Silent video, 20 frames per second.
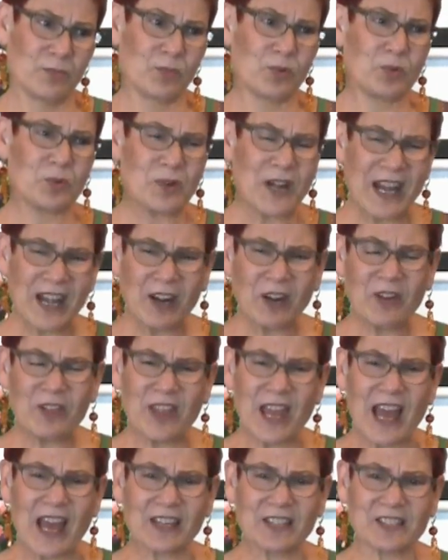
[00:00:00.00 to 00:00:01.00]
Prayer
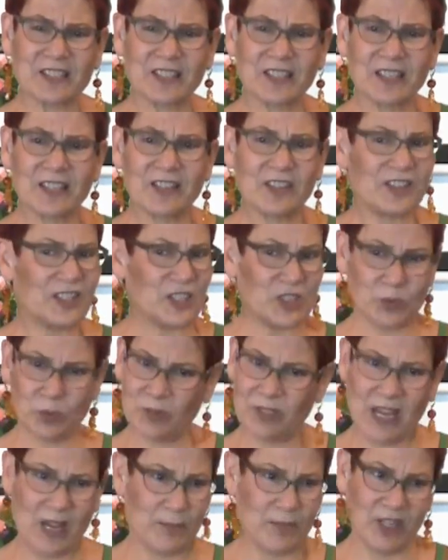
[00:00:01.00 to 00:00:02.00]
that this
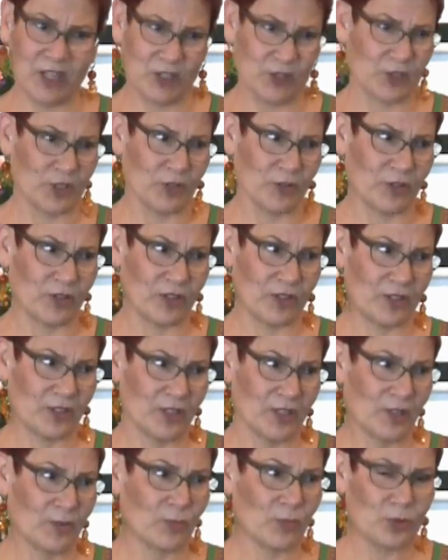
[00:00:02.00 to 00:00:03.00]
will not be the truth.
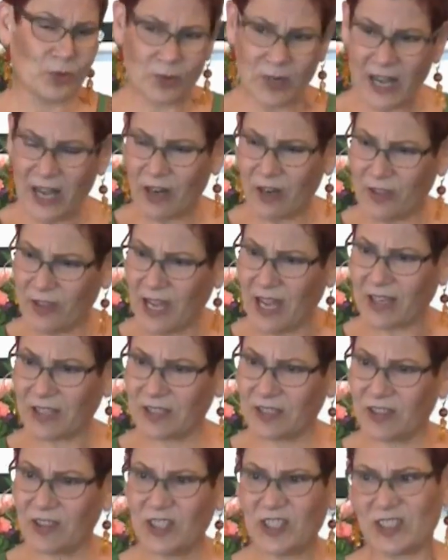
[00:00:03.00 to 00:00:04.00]
Prayer
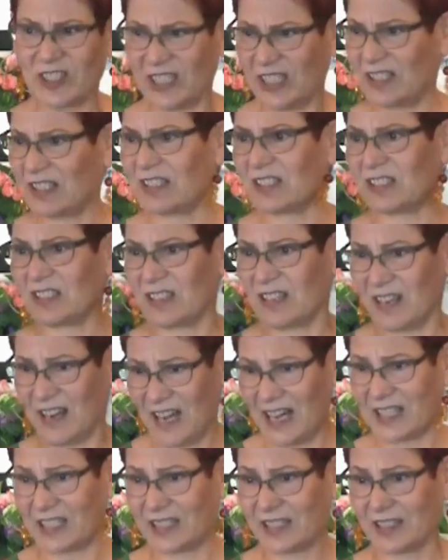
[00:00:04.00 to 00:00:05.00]
that this is
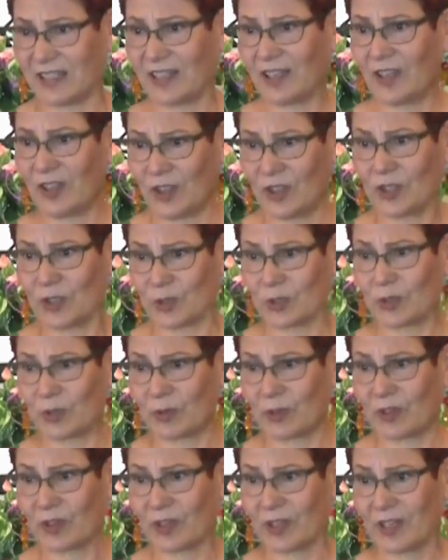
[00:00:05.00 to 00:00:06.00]
not the
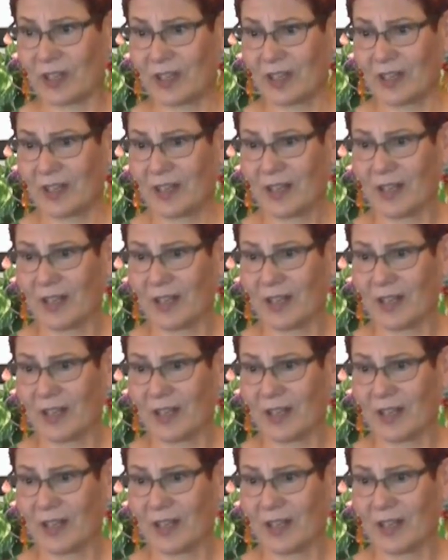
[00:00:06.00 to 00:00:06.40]
truth.